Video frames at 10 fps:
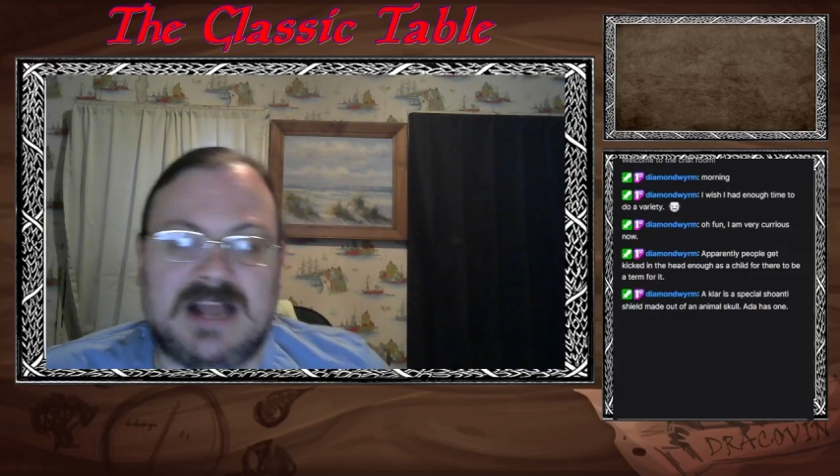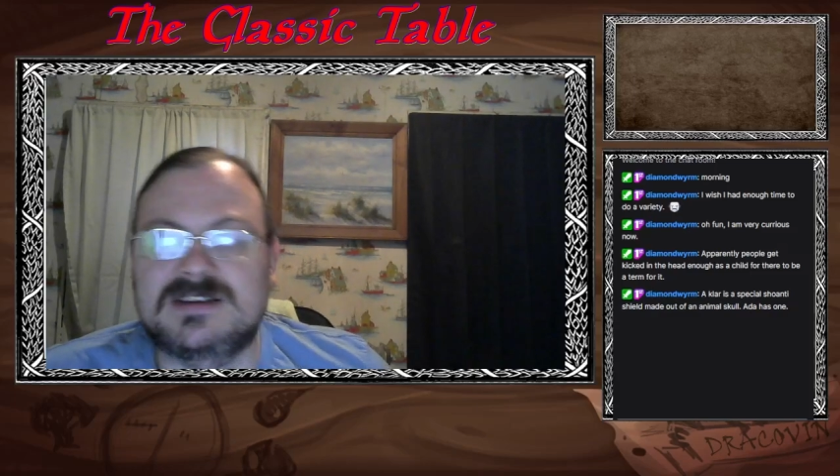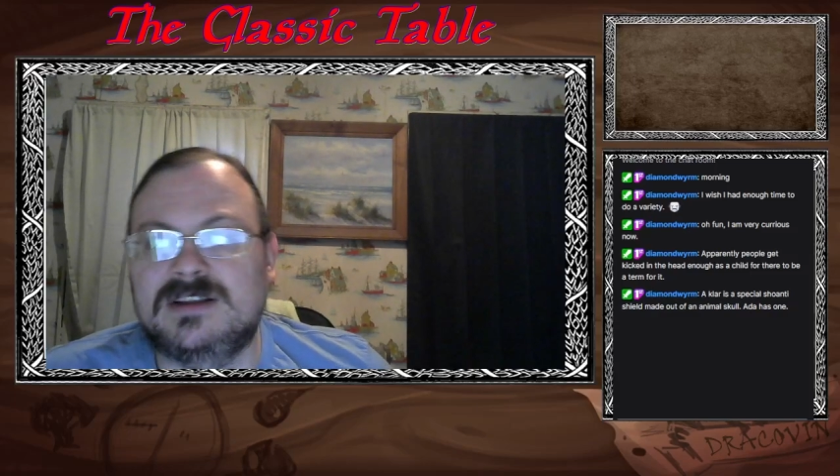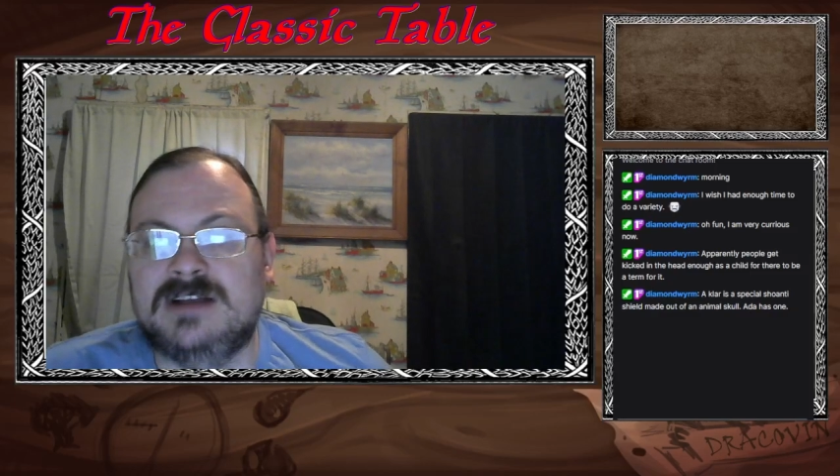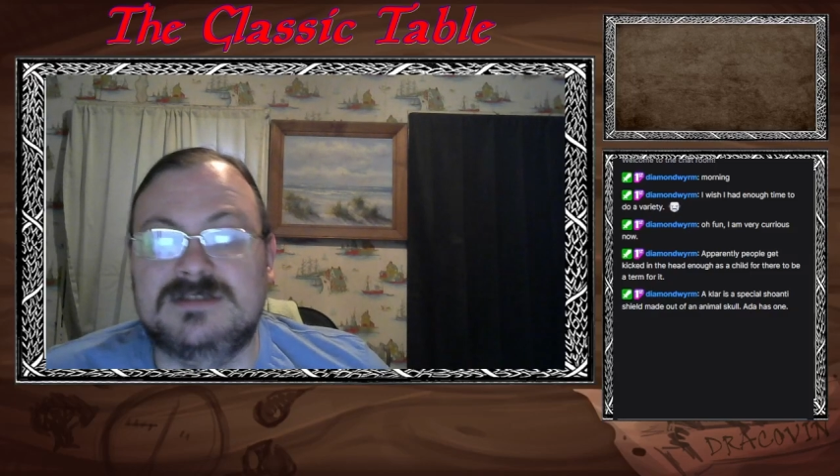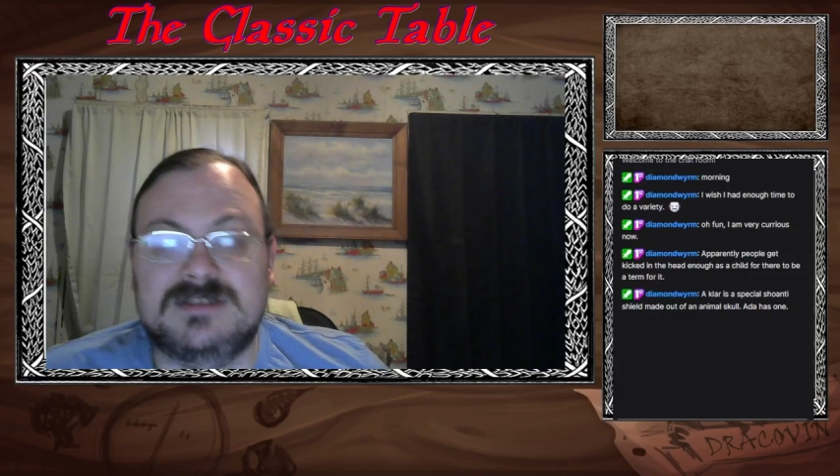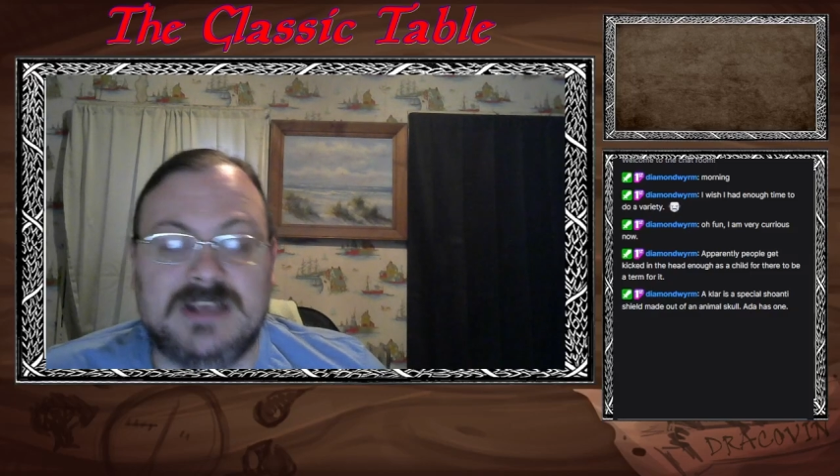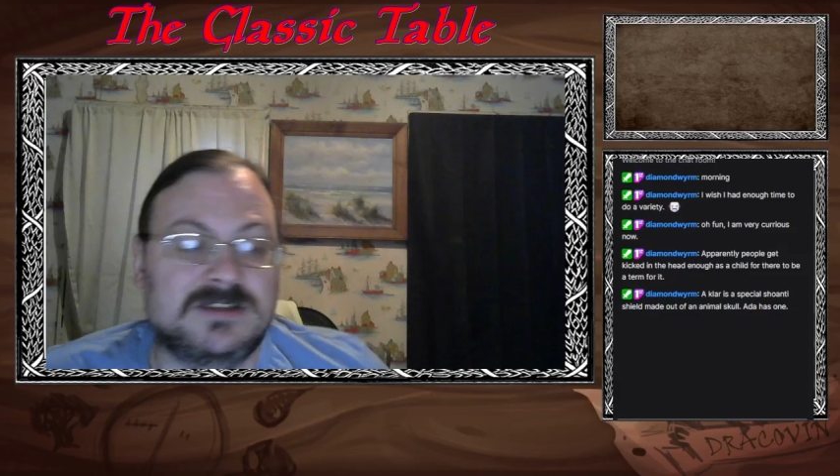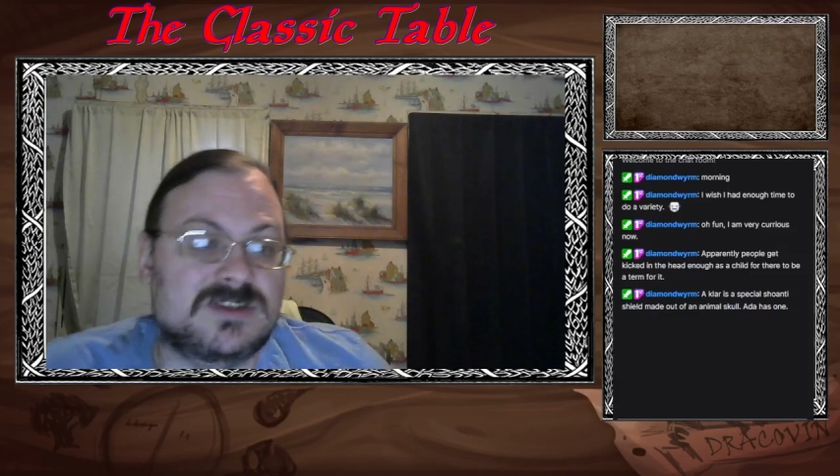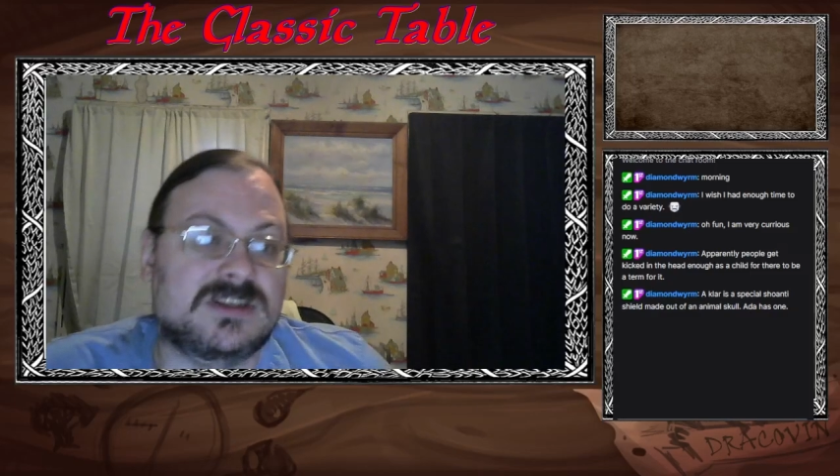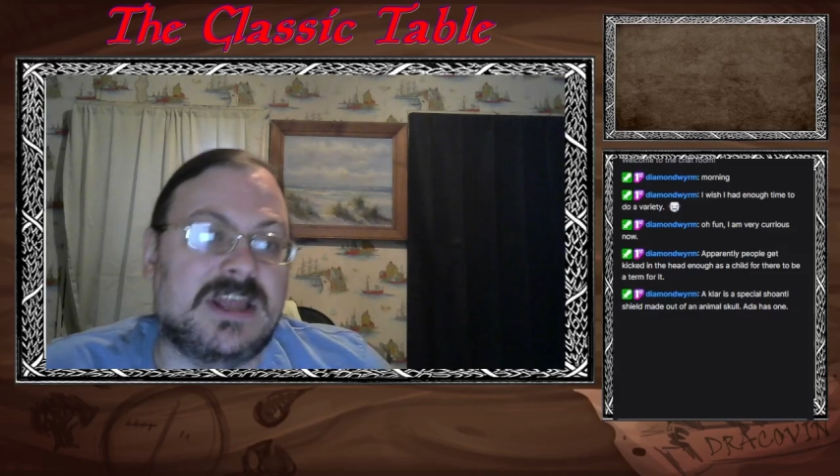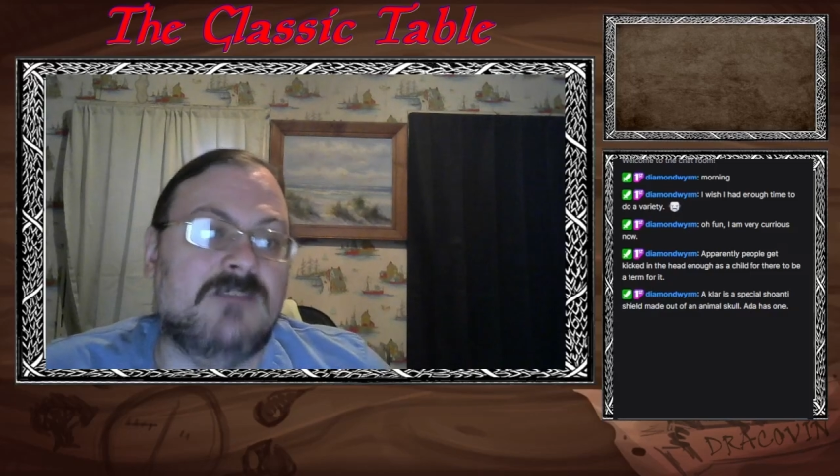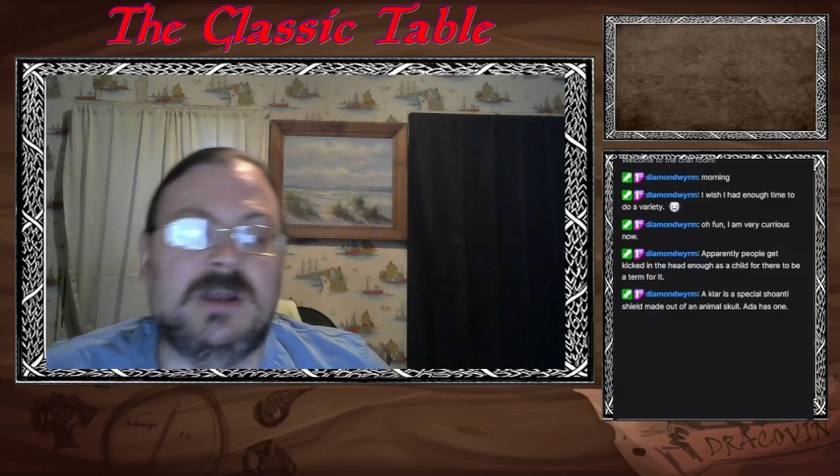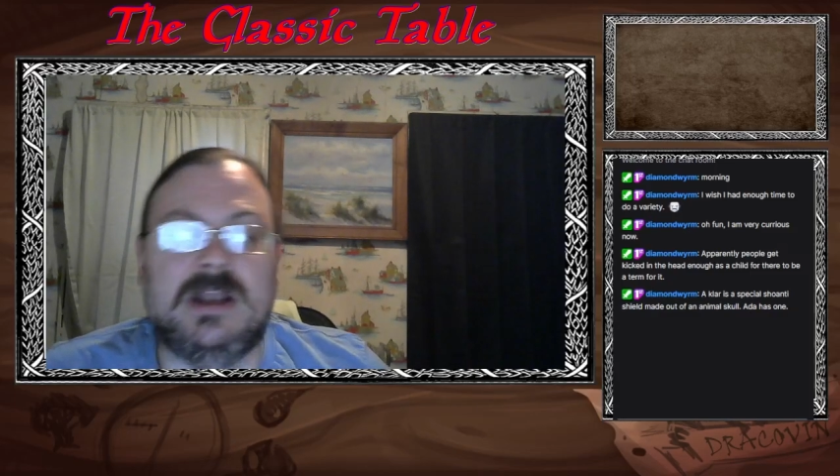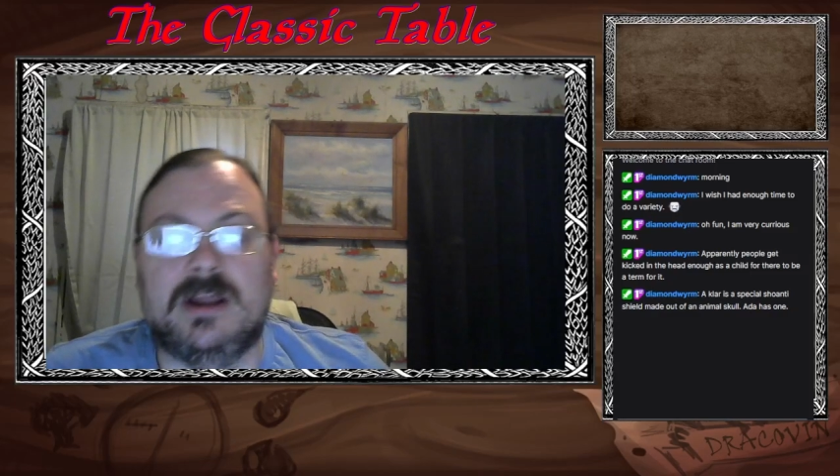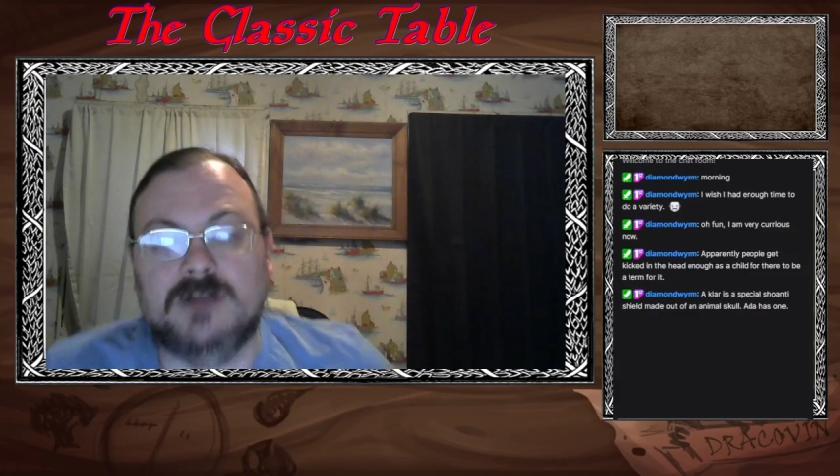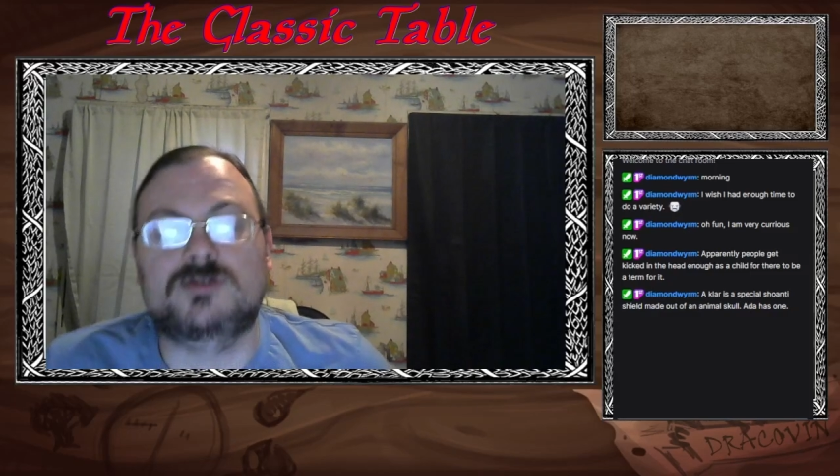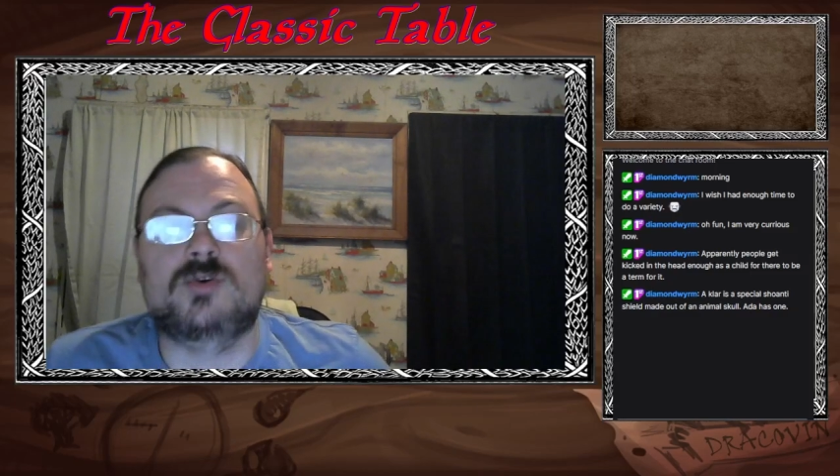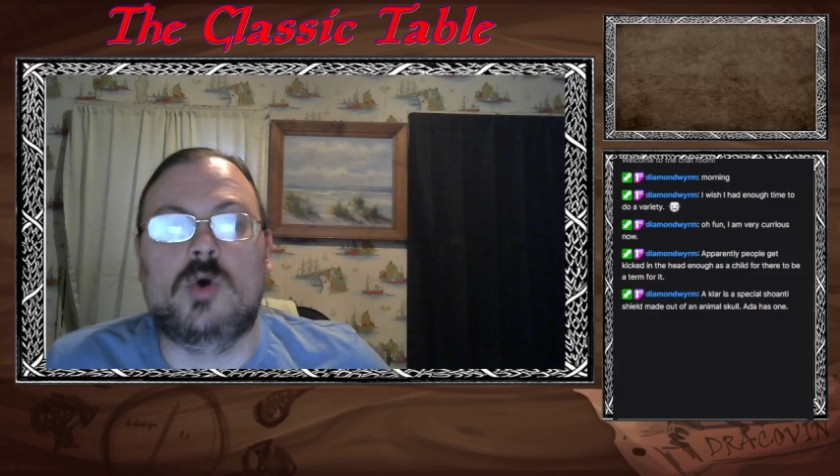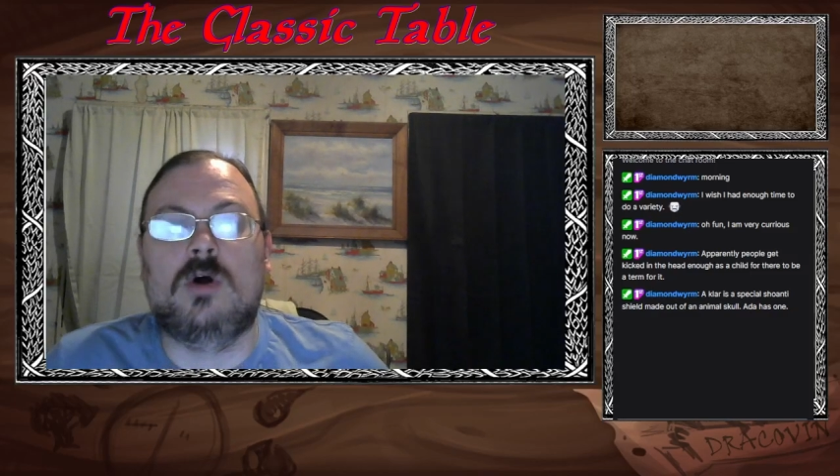Thassilon's enslavement and
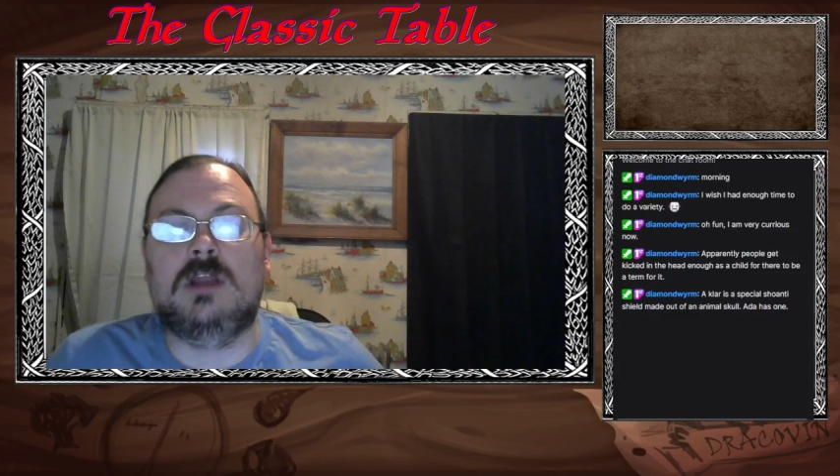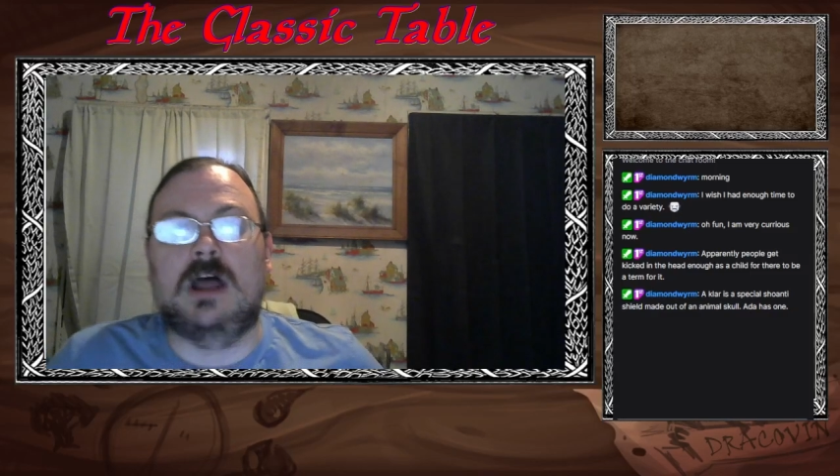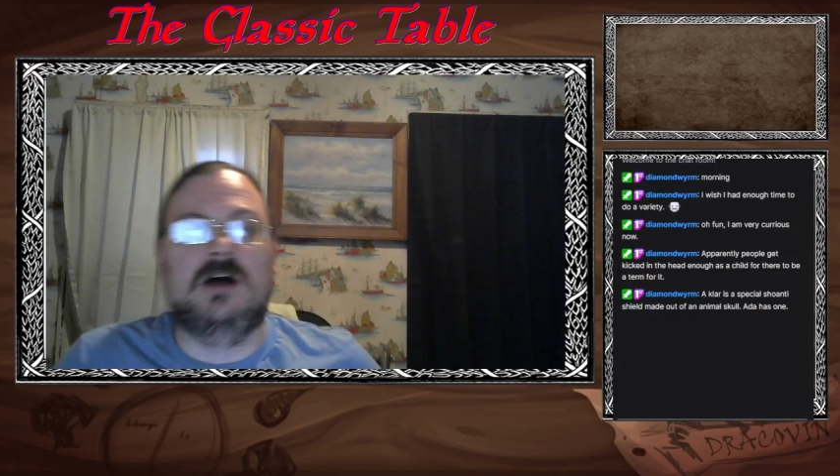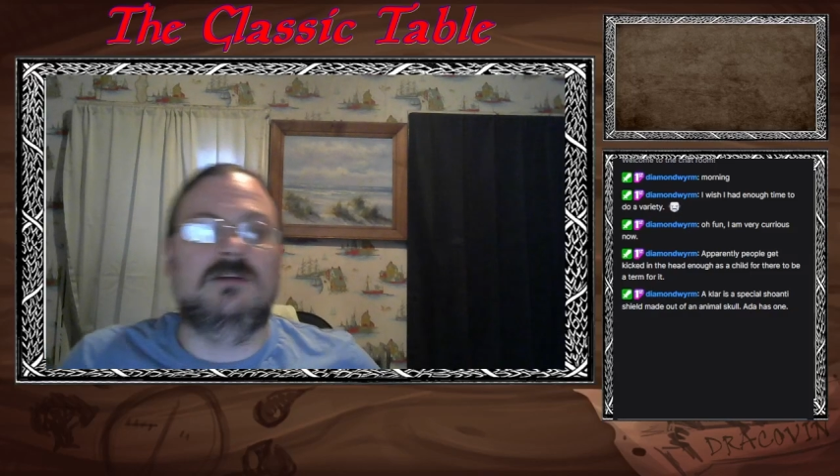control